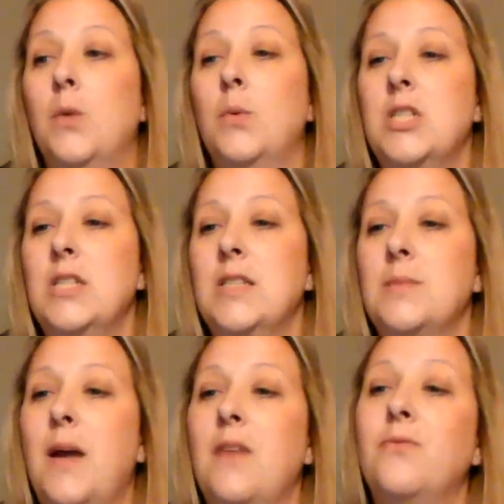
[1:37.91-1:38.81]
which is
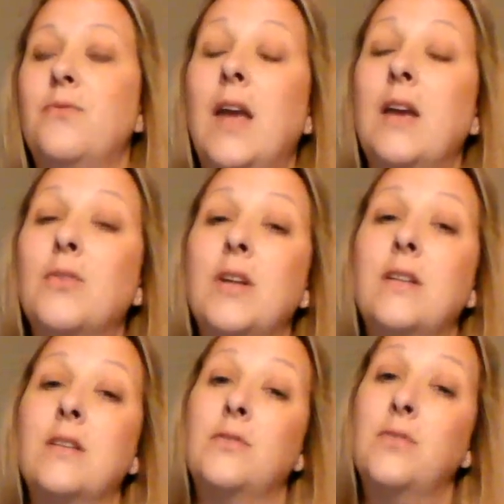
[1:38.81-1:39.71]
my
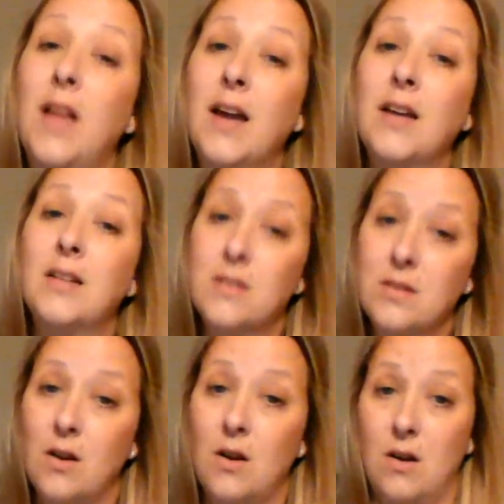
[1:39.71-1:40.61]
favorite flag
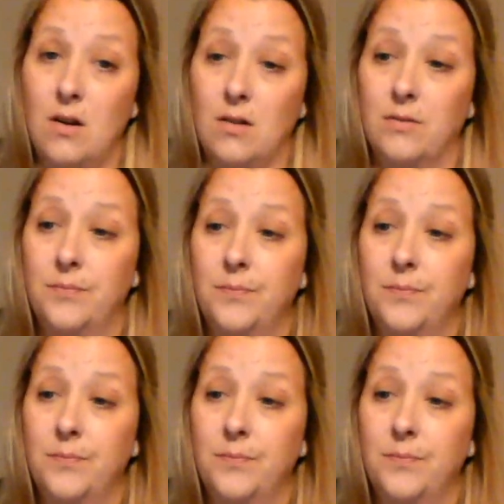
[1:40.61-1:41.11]
song.